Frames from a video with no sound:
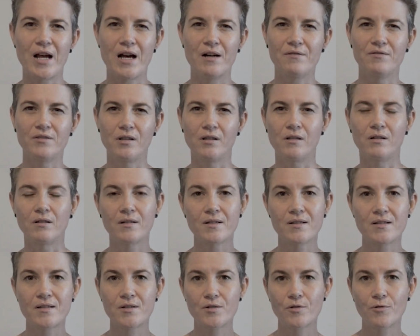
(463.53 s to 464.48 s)
have the
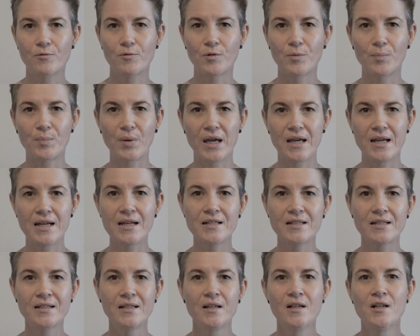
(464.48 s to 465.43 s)
longest
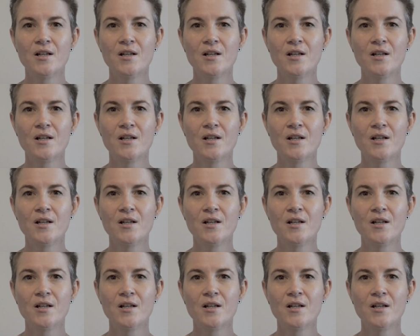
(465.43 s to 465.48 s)
repeat.